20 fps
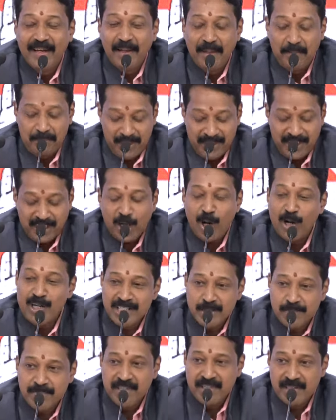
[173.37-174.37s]
But the
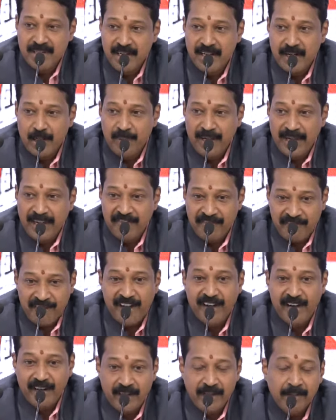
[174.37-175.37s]
concept is a little bit
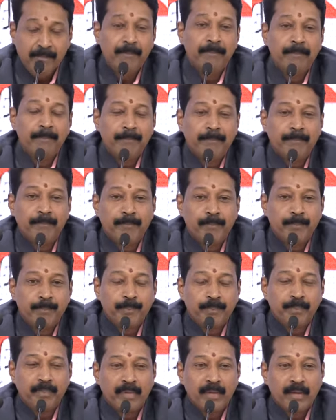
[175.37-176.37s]
different here.
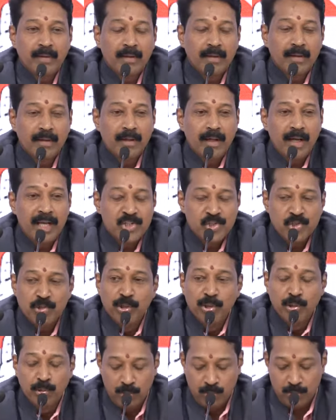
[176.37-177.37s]
As you
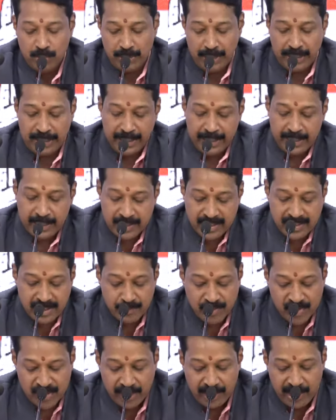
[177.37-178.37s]
know, I had some
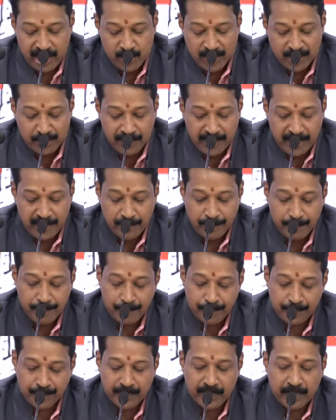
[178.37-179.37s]
studies with me.
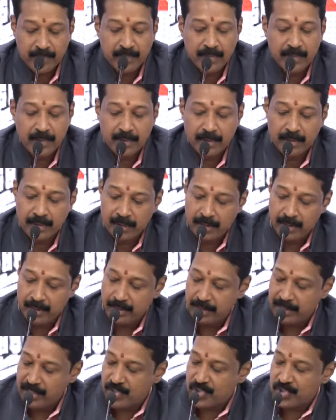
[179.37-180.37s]

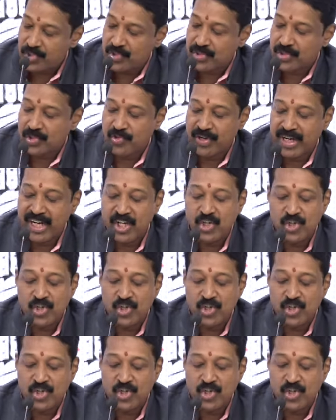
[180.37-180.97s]
The street